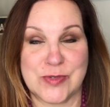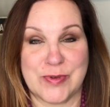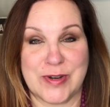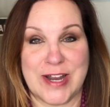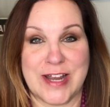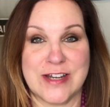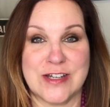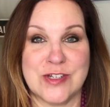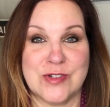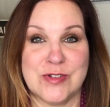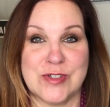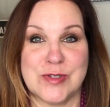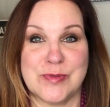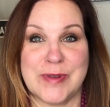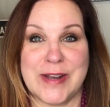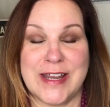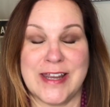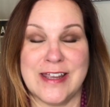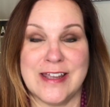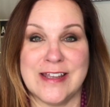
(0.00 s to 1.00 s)
So what I do is
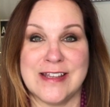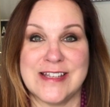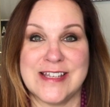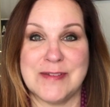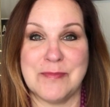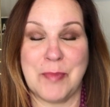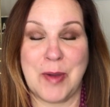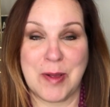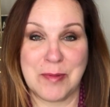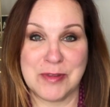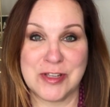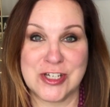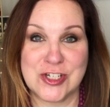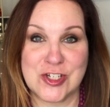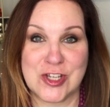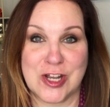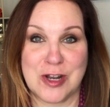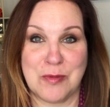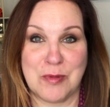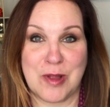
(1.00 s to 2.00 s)
when I hit
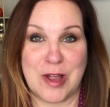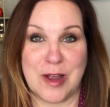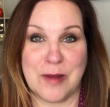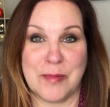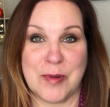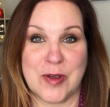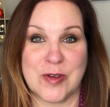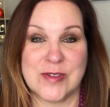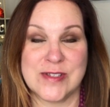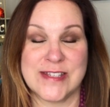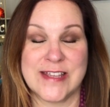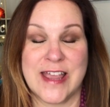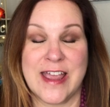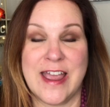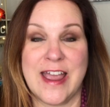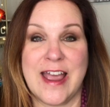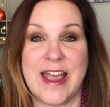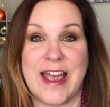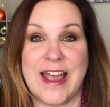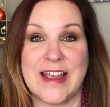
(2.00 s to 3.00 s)
publish on a blog post,
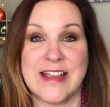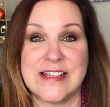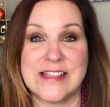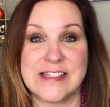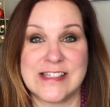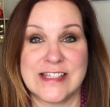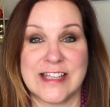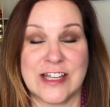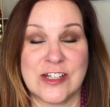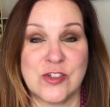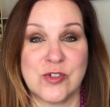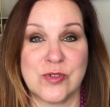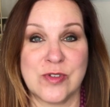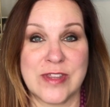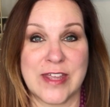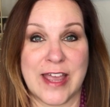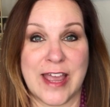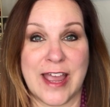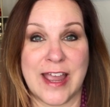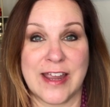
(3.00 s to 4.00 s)
I
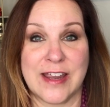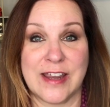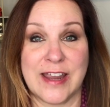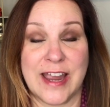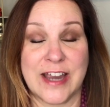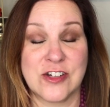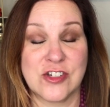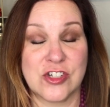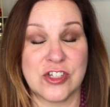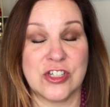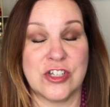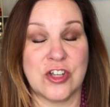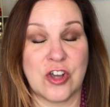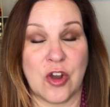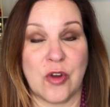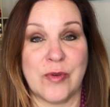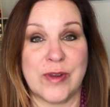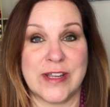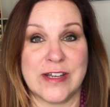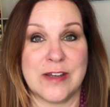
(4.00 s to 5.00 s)
schedule that. I actually
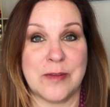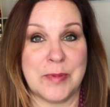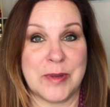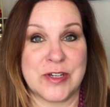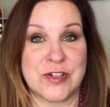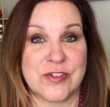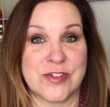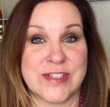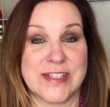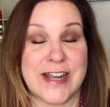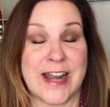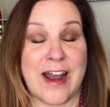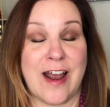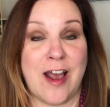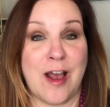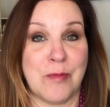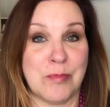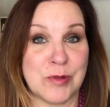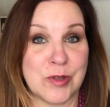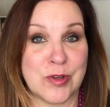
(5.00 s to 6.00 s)
go into Pinterest and
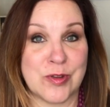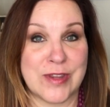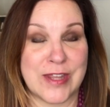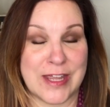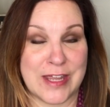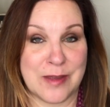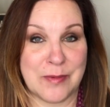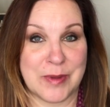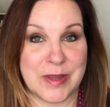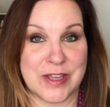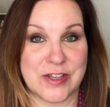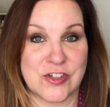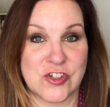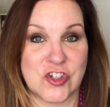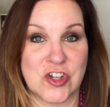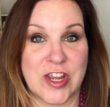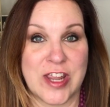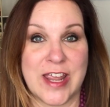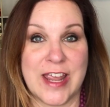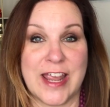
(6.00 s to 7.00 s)
I upload the
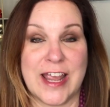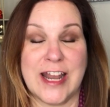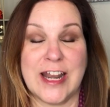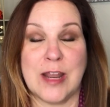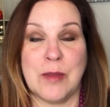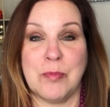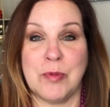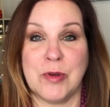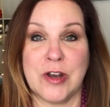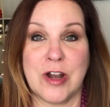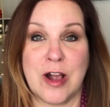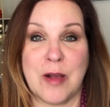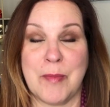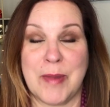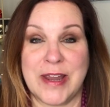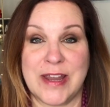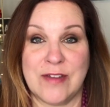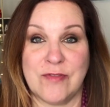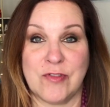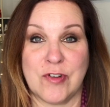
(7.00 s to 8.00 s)
image and I put all
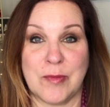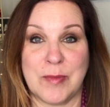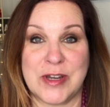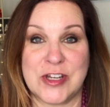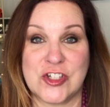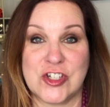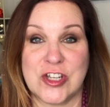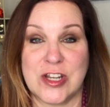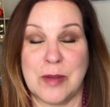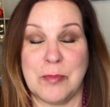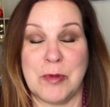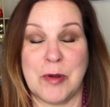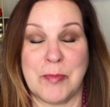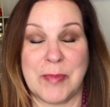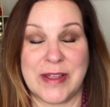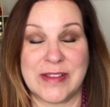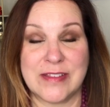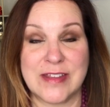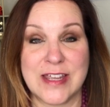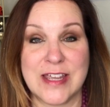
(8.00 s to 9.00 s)
my information. I put
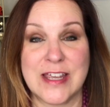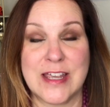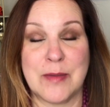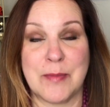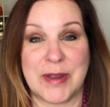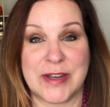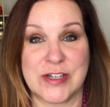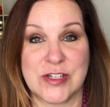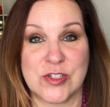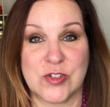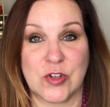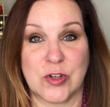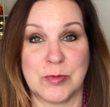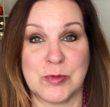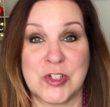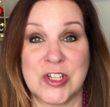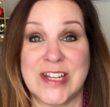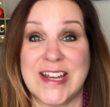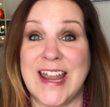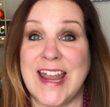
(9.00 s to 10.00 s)
my link and my
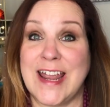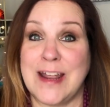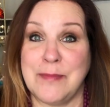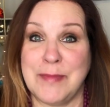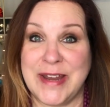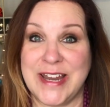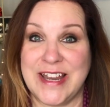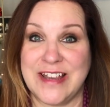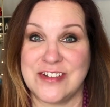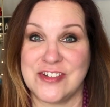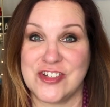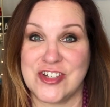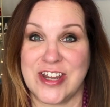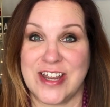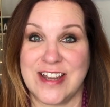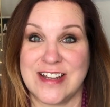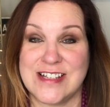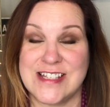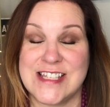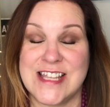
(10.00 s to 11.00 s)
description and my
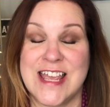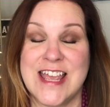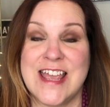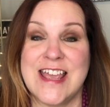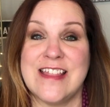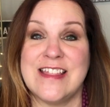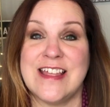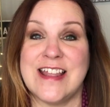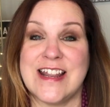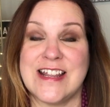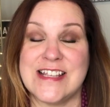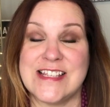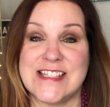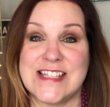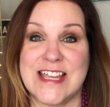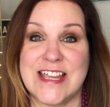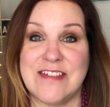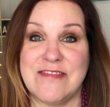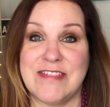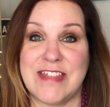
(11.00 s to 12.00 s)
hashtags. Then I
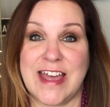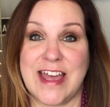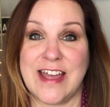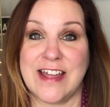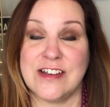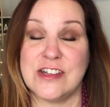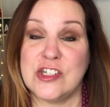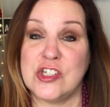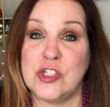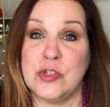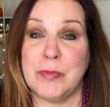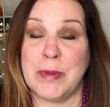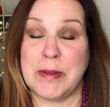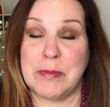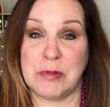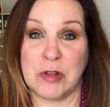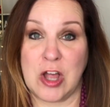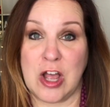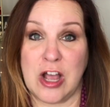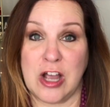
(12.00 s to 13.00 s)
save that to
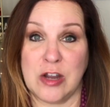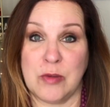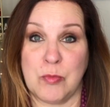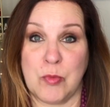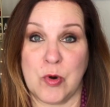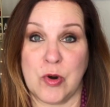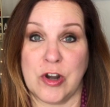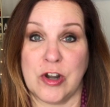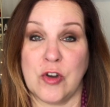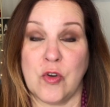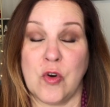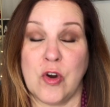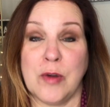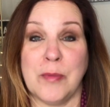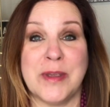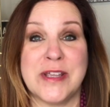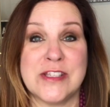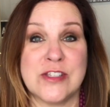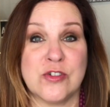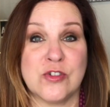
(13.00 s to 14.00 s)
my blog board
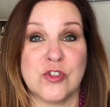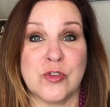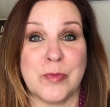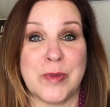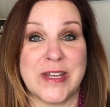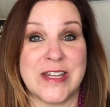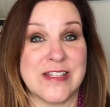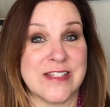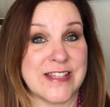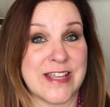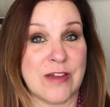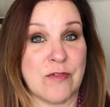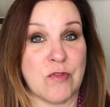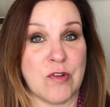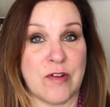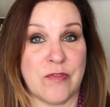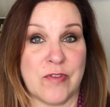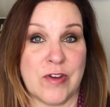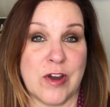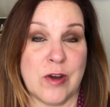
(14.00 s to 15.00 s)
or my social media
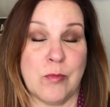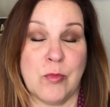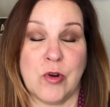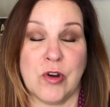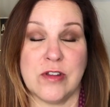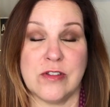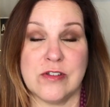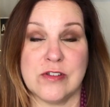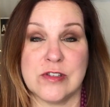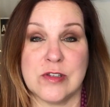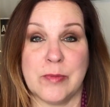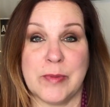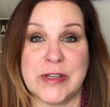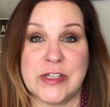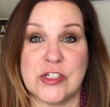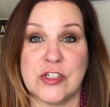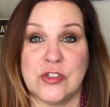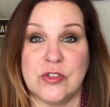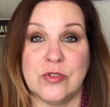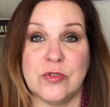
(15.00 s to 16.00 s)
savoir-faire board. Those are
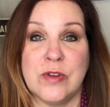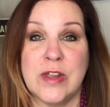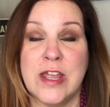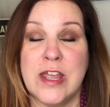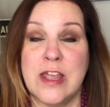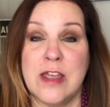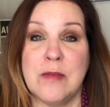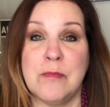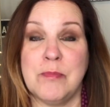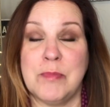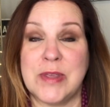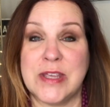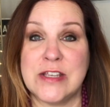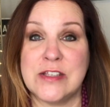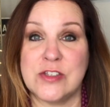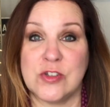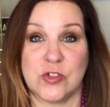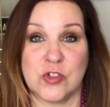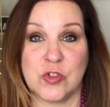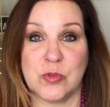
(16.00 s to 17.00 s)
my two
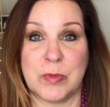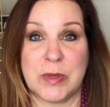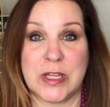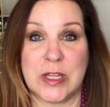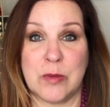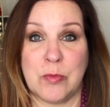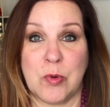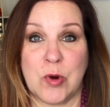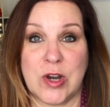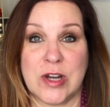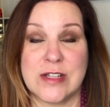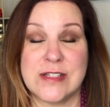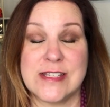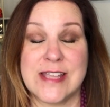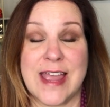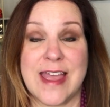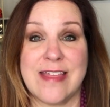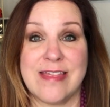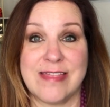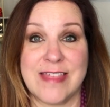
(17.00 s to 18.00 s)
big social media
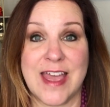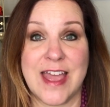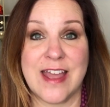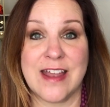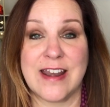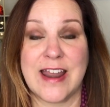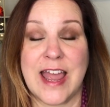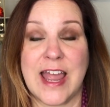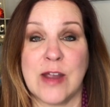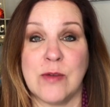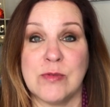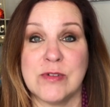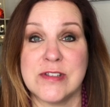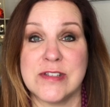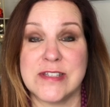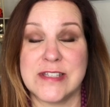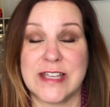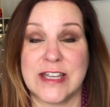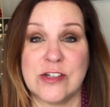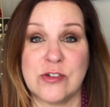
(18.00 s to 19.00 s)
boards. And then I
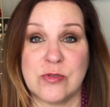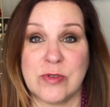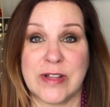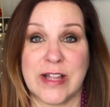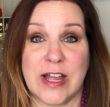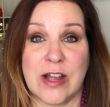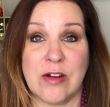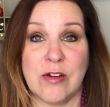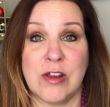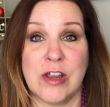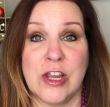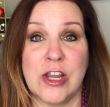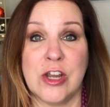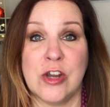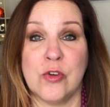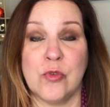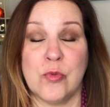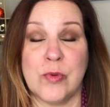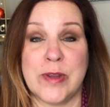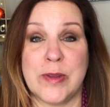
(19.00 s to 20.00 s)
will schedule out
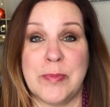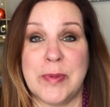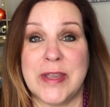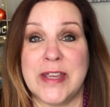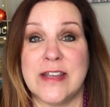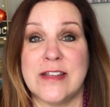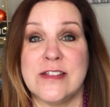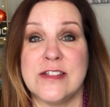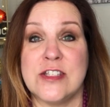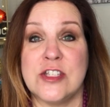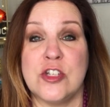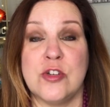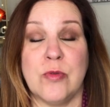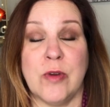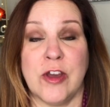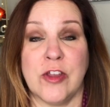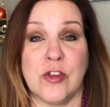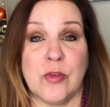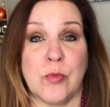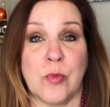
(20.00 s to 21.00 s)
repins
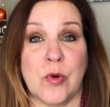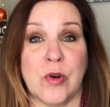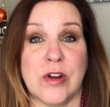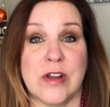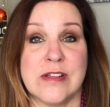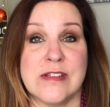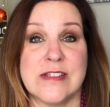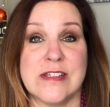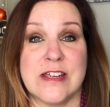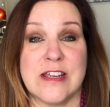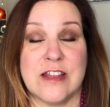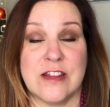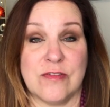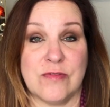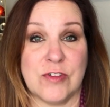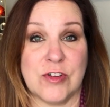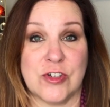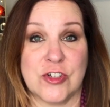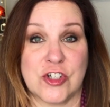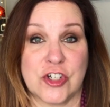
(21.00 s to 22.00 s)
to other boards in the
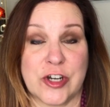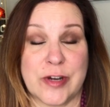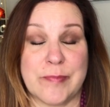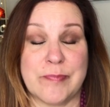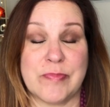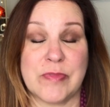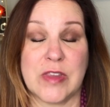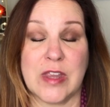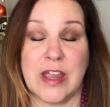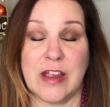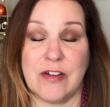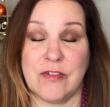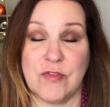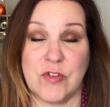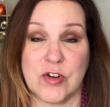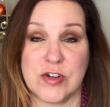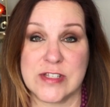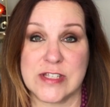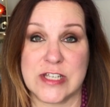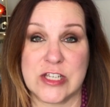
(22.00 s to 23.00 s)
future. Now,
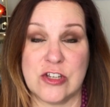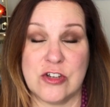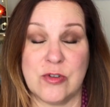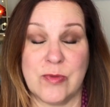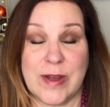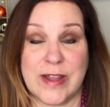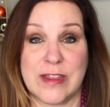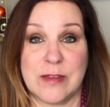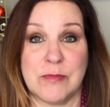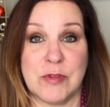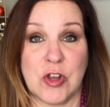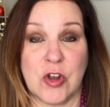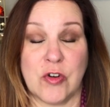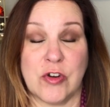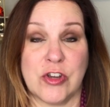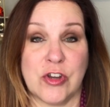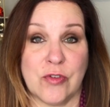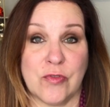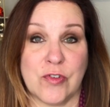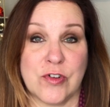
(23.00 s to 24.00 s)
of course, then you'd want them to
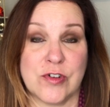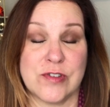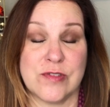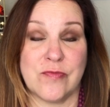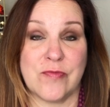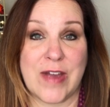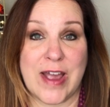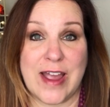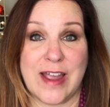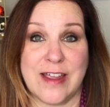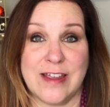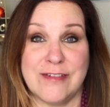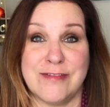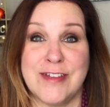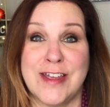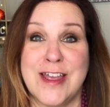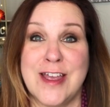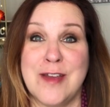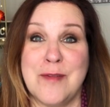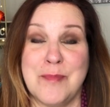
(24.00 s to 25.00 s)
go in your first
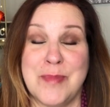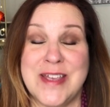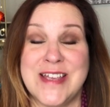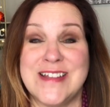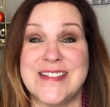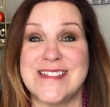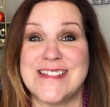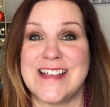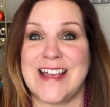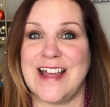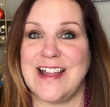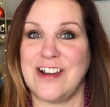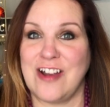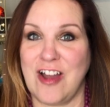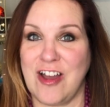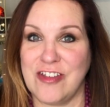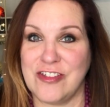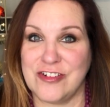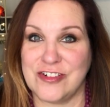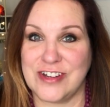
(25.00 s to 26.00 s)
5 pins
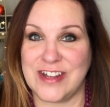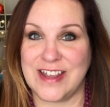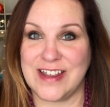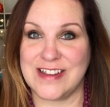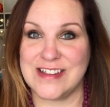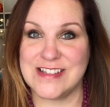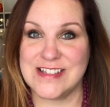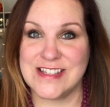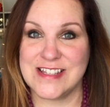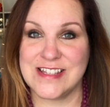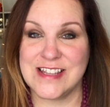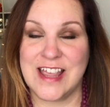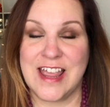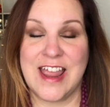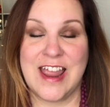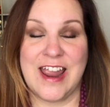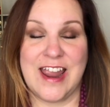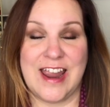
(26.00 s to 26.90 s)
on other days.